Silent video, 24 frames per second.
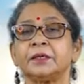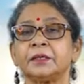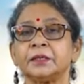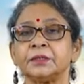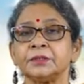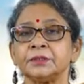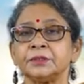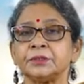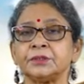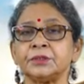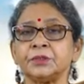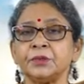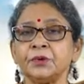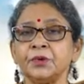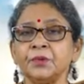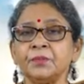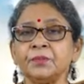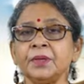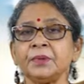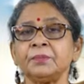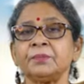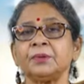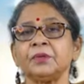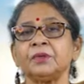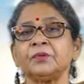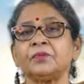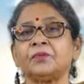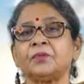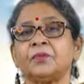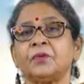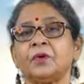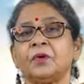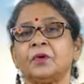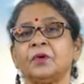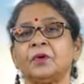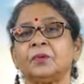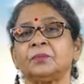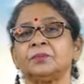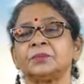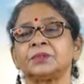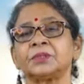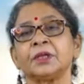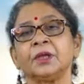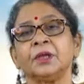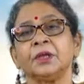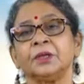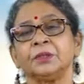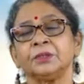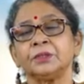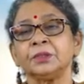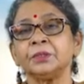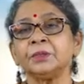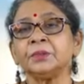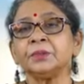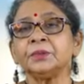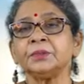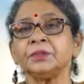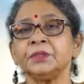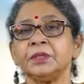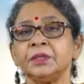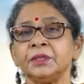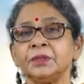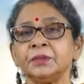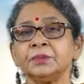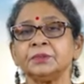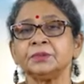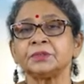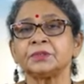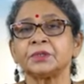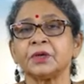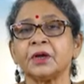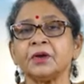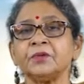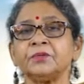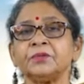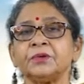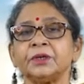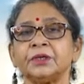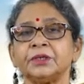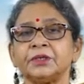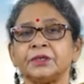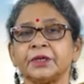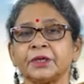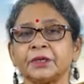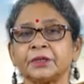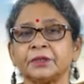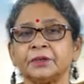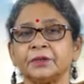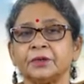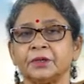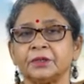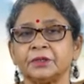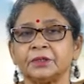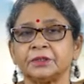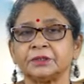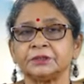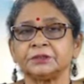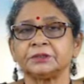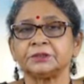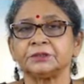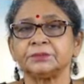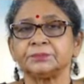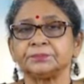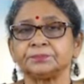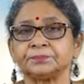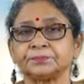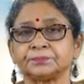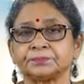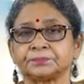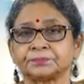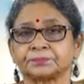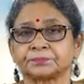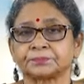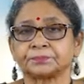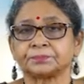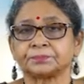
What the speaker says: and consumable forms through the use of technology.